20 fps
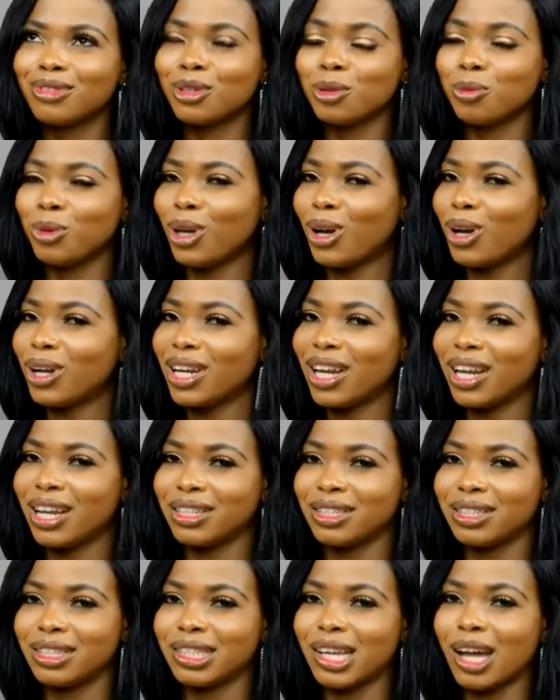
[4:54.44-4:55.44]
to be
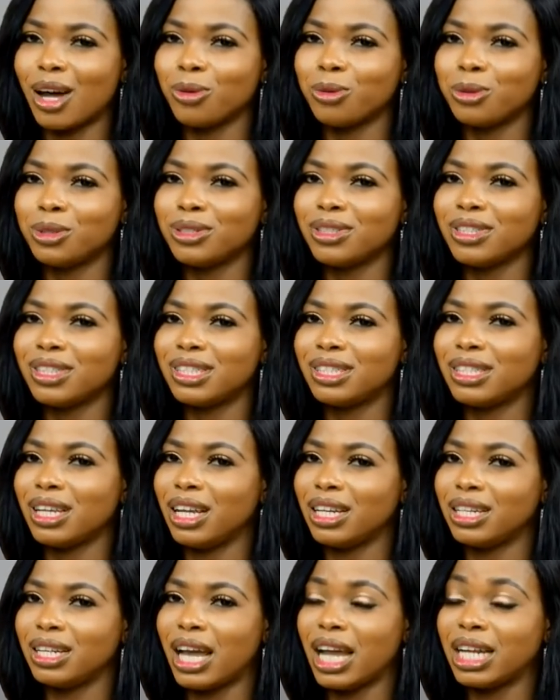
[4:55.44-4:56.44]
honest, I wouldn't
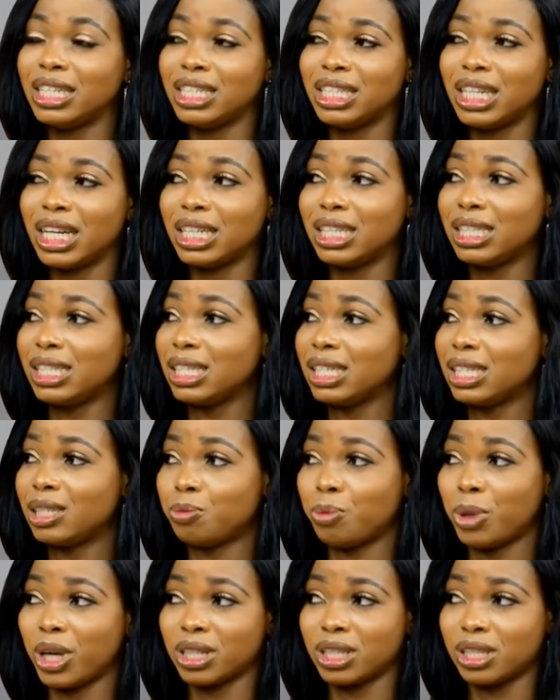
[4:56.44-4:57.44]
say I did anything
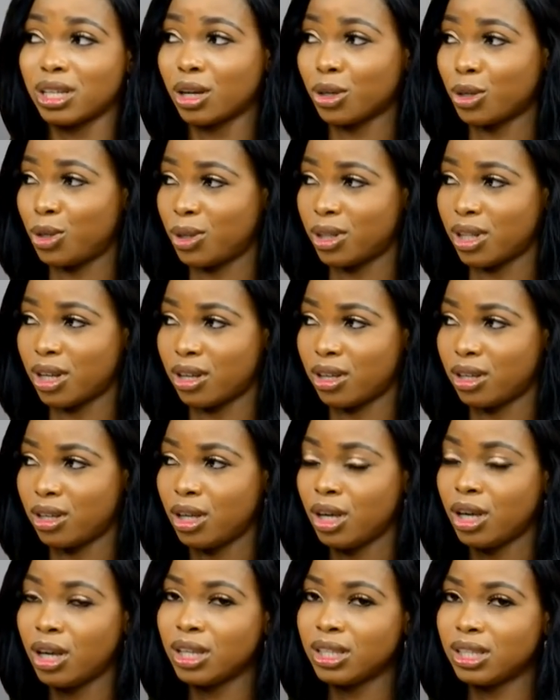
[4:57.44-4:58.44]
spectacular,
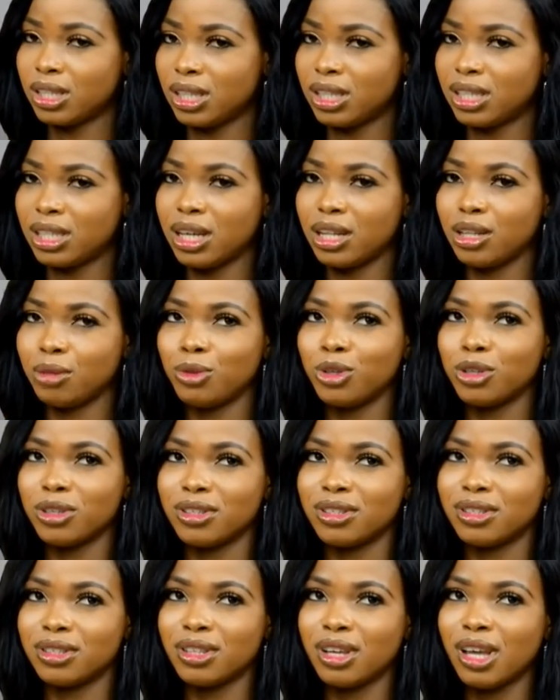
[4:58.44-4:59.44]
okay. sincerely,
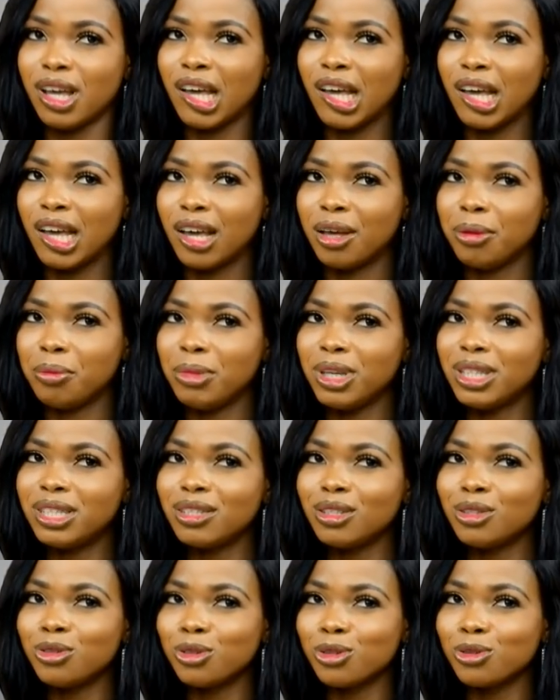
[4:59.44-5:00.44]
because
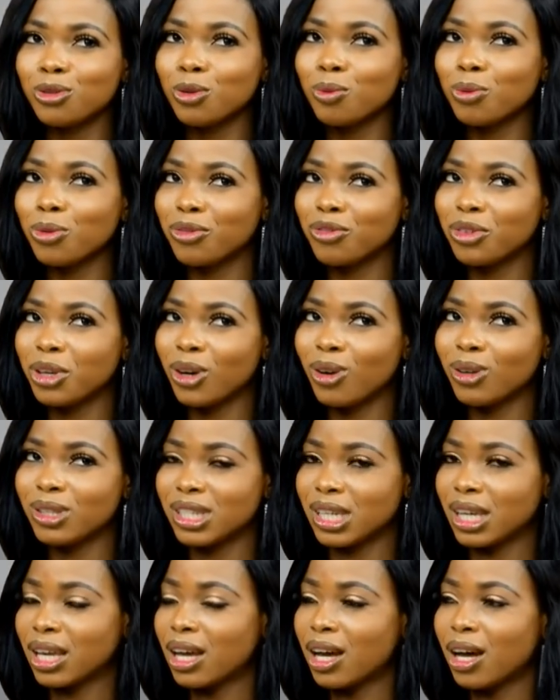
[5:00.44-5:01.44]
meeting those group of girls
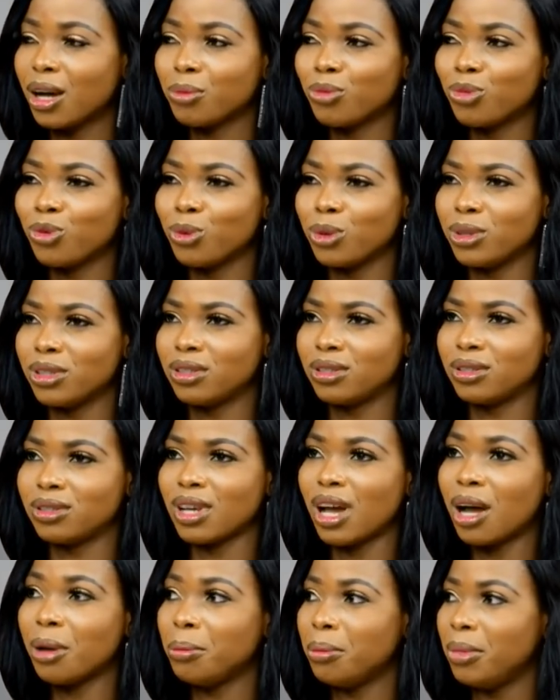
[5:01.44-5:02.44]
in camp was
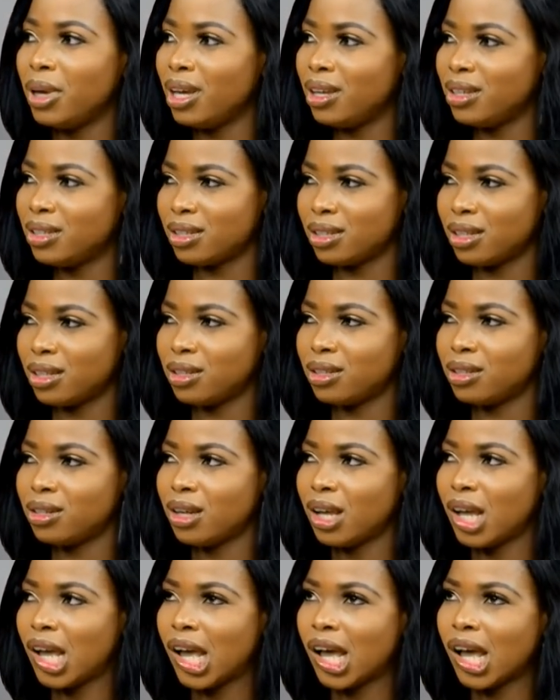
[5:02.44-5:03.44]
amazing.
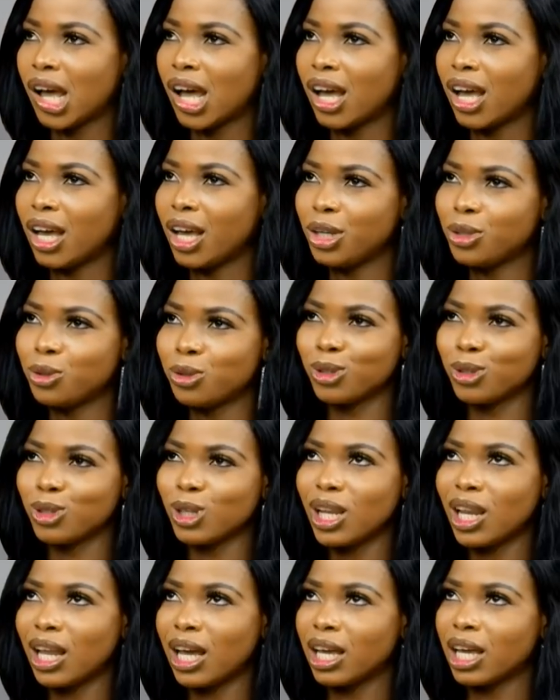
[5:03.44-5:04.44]
It
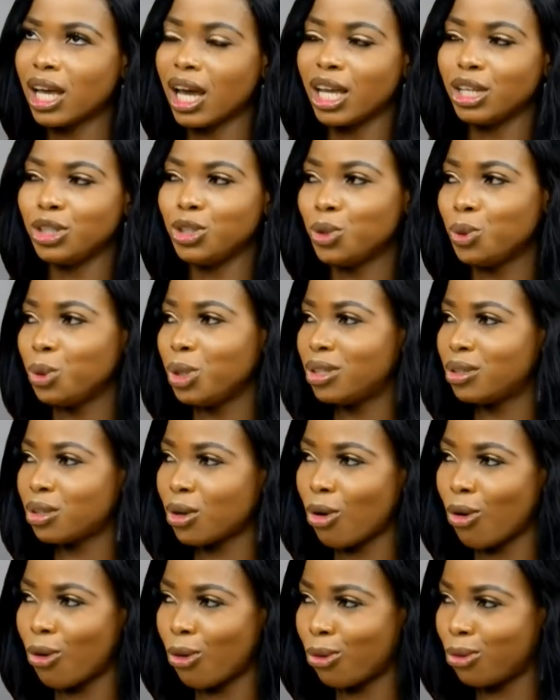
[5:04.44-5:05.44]
not like I knew it
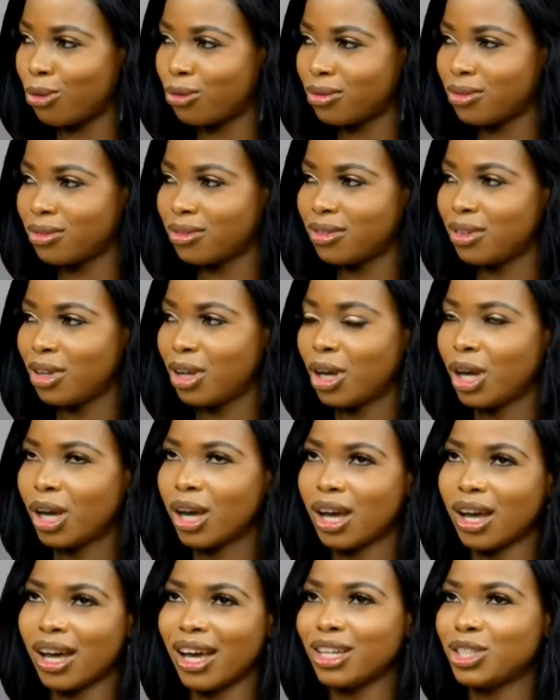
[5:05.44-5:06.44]
all.
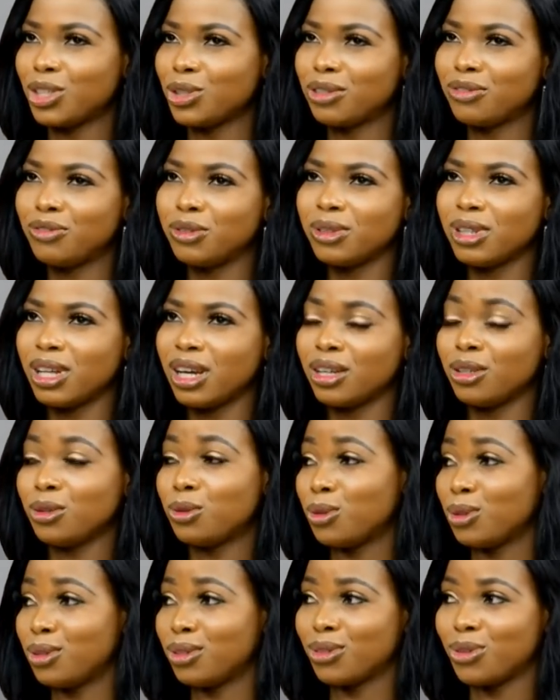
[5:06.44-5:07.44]
I just feel like it
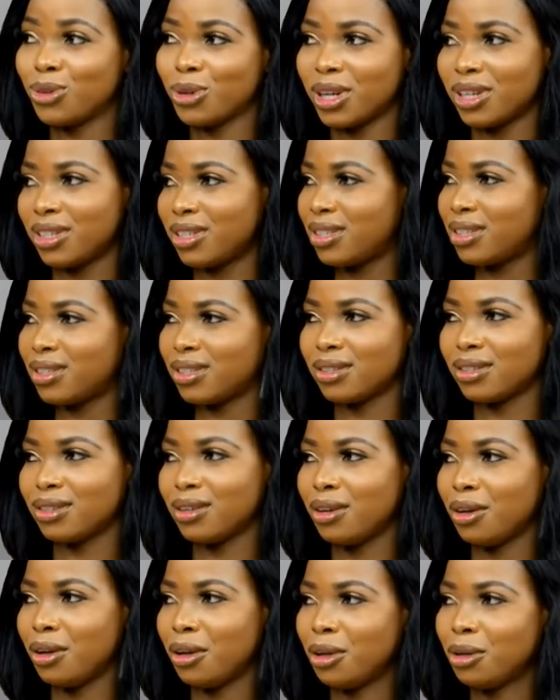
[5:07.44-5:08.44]
was grace
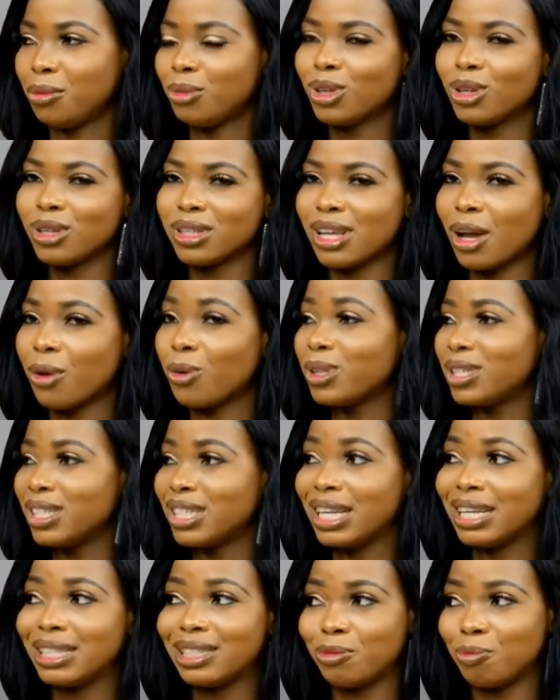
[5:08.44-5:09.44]
mm. because I wasn't
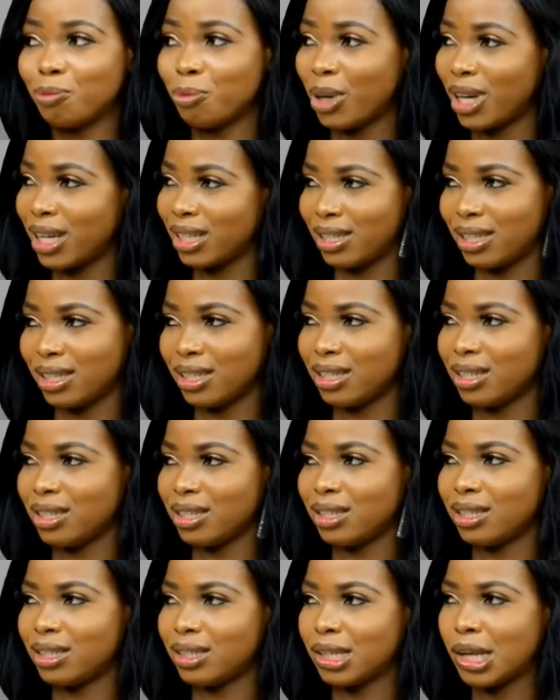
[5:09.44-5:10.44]
expecting
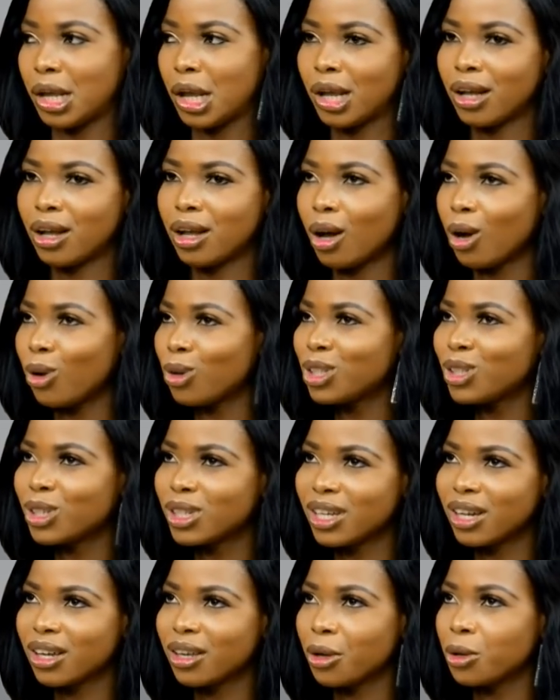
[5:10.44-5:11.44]
it. All the
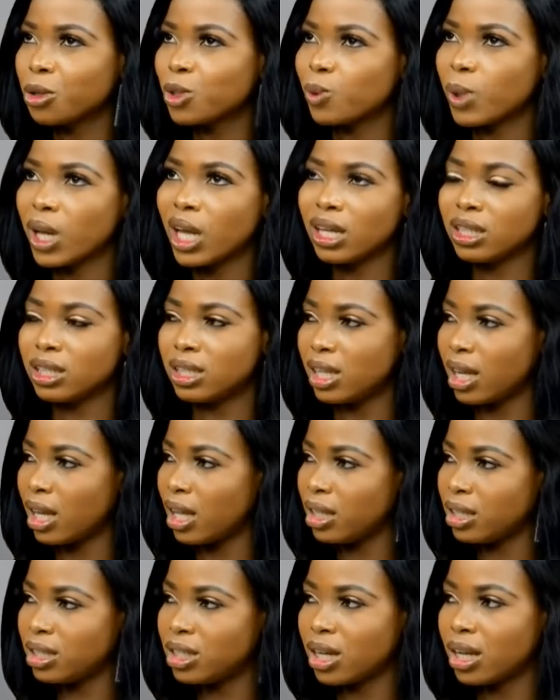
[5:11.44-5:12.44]
other girls were
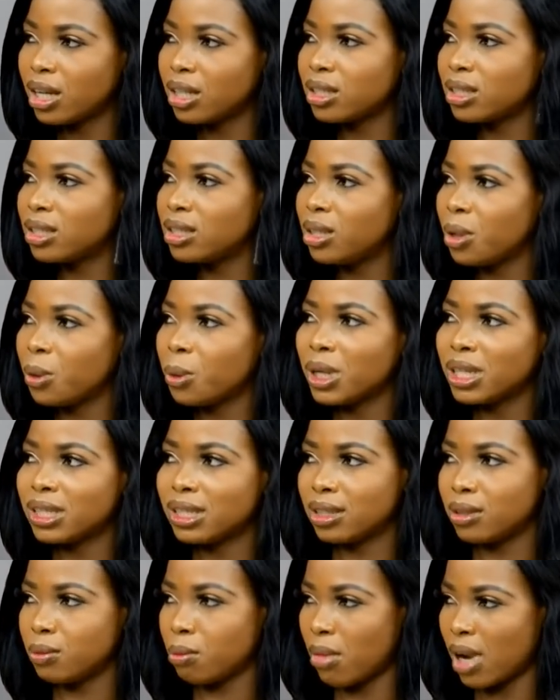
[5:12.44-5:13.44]
intelligent, they were
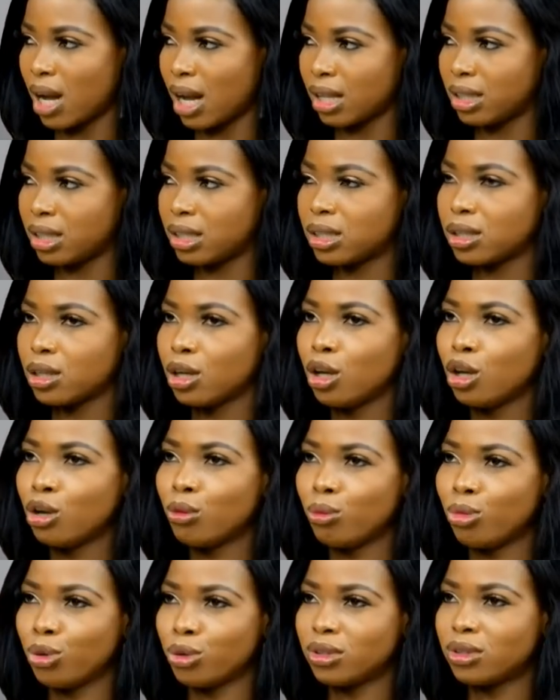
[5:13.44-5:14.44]
smart, mm -hmm.
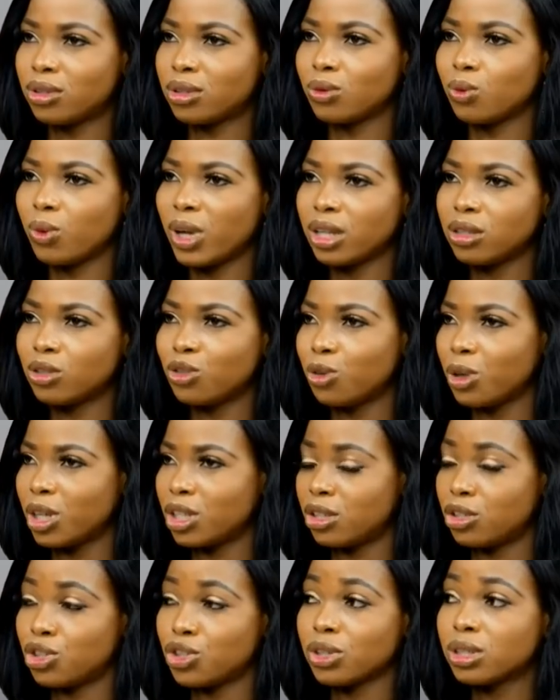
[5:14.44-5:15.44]
But when
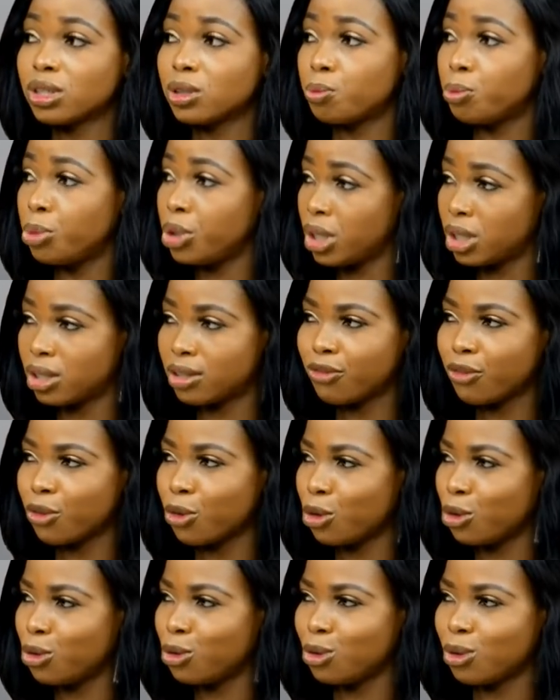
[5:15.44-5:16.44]
grace just speaks for
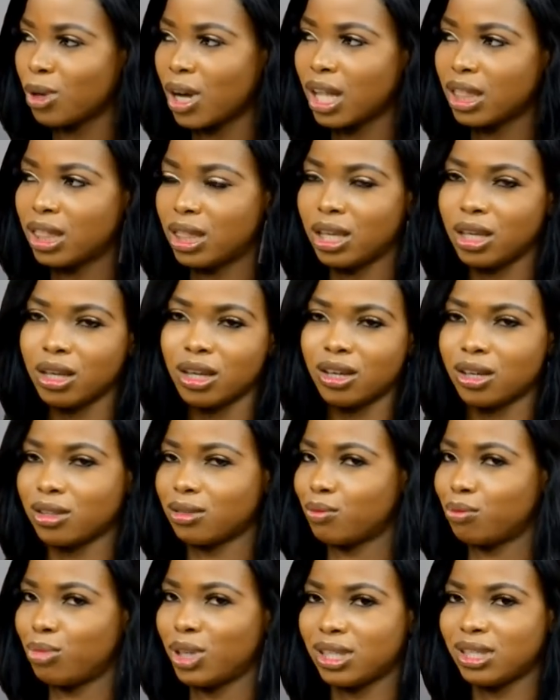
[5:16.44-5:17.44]
you, I think
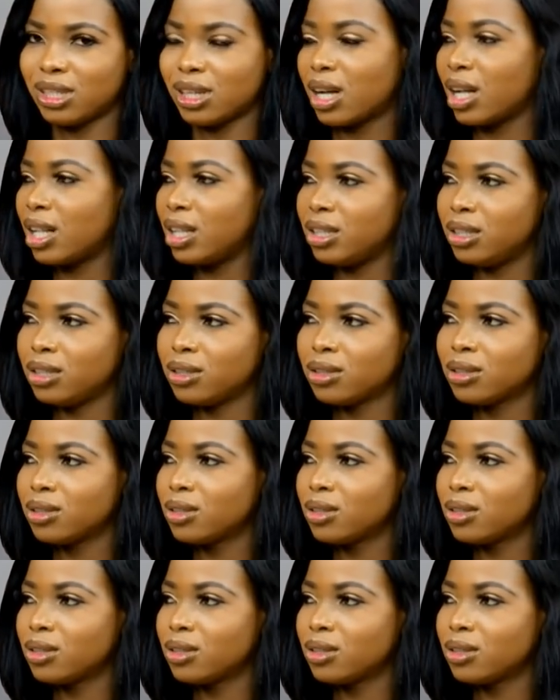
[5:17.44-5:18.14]
basically